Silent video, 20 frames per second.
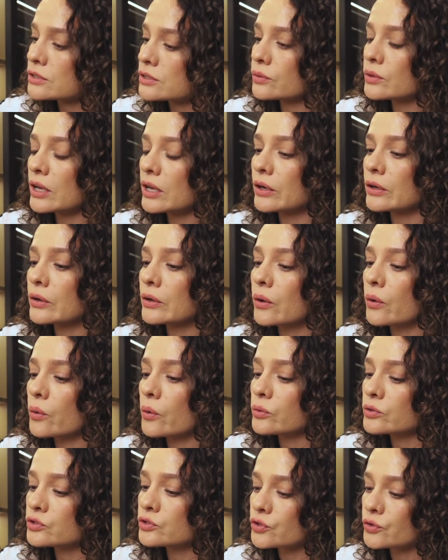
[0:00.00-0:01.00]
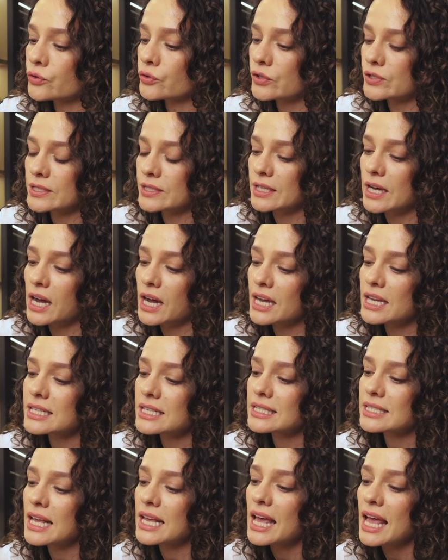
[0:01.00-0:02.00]
so they go true to
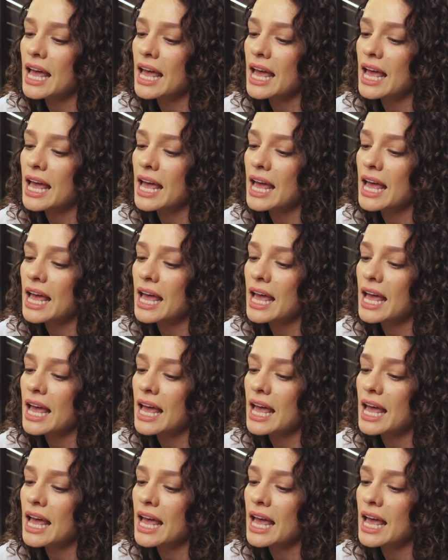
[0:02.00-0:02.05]
size.